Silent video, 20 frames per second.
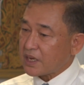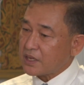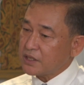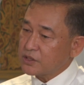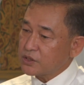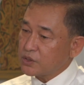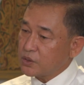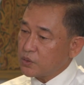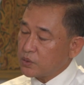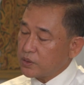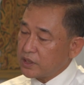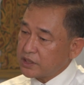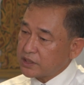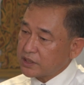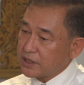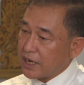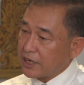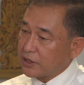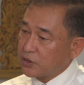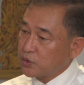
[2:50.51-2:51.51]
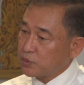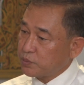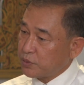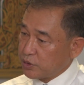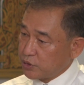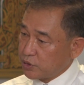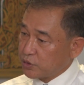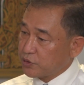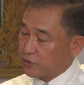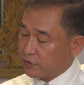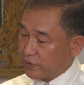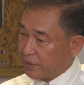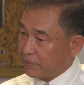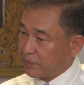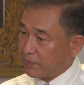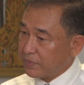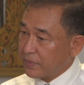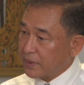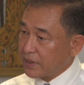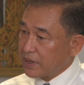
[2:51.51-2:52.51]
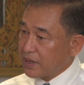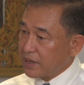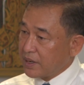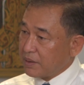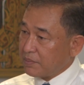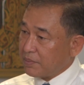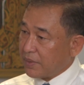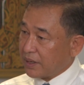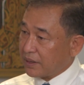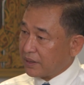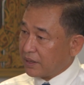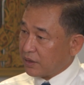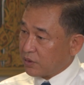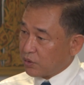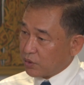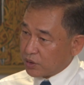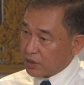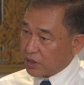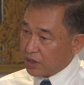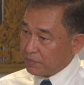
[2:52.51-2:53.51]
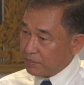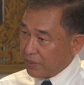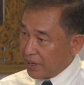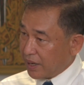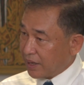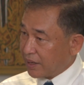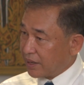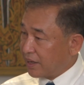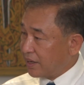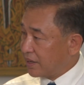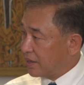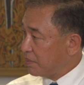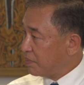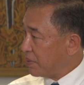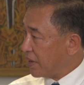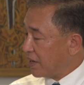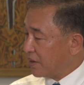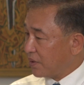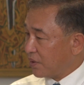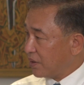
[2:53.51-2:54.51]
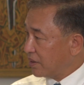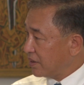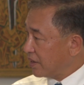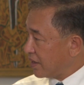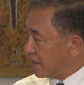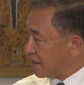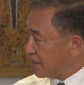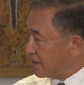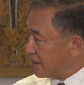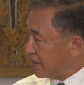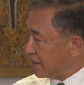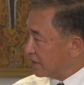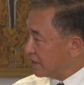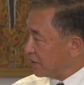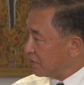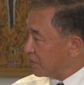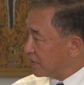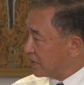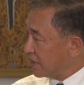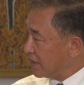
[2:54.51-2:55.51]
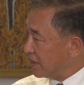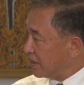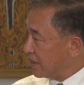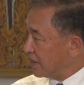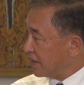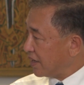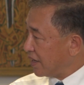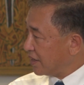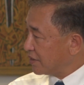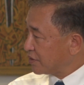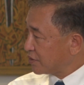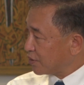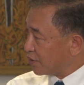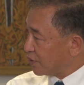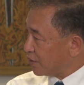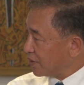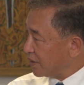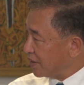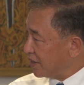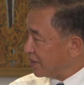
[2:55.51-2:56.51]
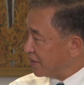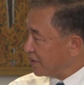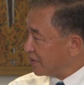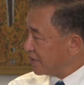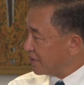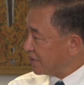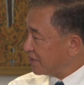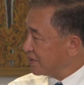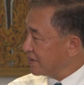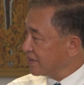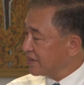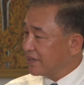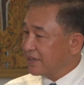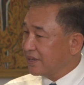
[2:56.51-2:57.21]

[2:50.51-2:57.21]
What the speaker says: So they start to produce film. But good or bad, it depends on their creativity and story, you know.